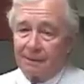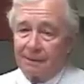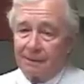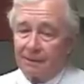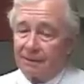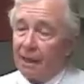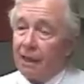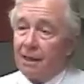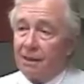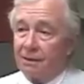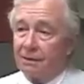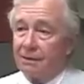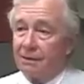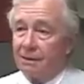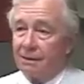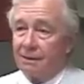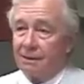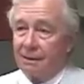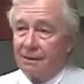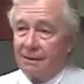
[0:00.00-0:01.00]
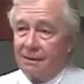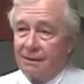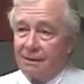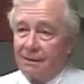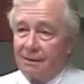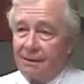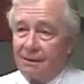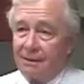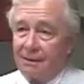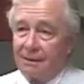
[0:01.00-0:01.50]
states
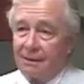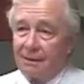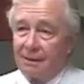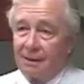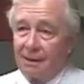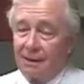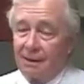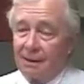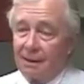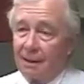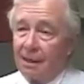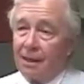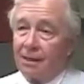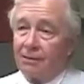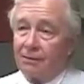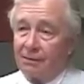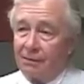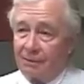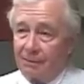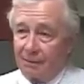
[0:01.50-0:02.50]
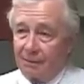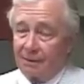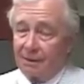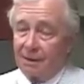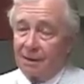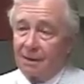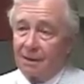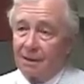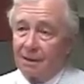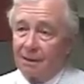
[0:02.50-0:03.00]
unless
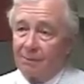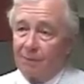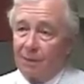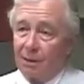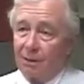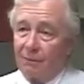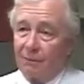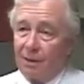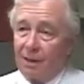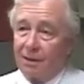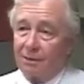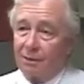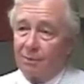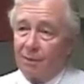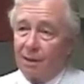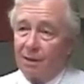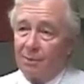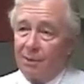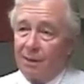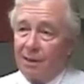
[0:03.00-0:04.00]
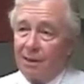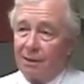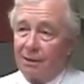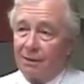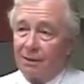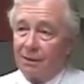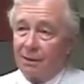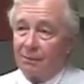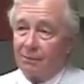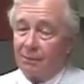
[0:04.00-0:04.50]
the Bill of Rights had been
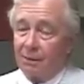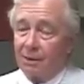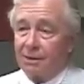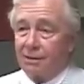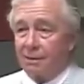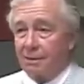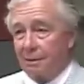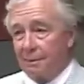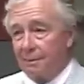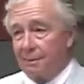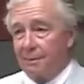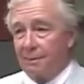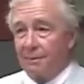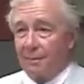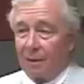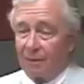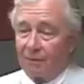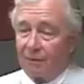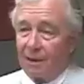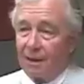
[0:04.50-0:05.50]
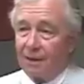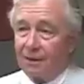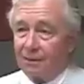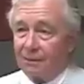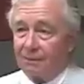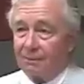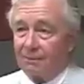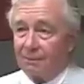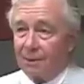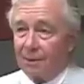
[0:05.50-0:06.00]
appended to it. Once the Bill of
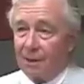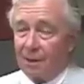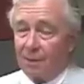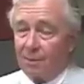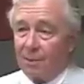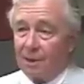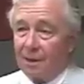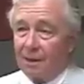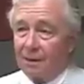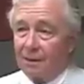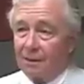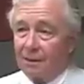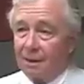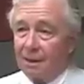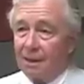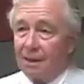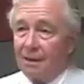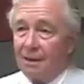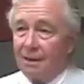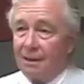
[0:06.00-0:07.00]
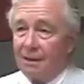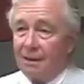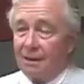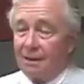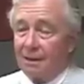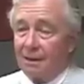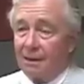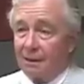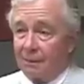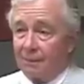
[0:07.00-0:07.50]
Rights got appended to it,
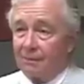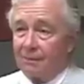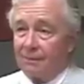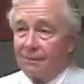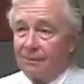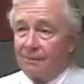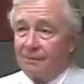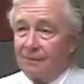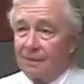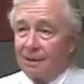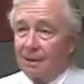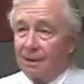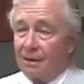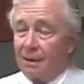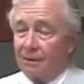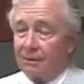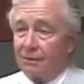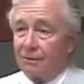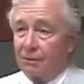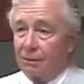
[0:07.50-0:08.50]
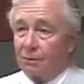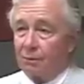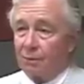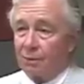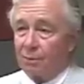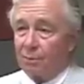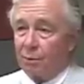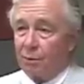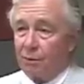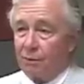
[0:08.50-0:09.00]
then the Constitution
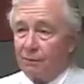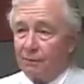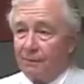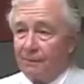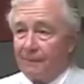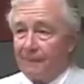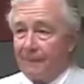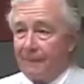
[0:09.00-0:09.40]
was approved.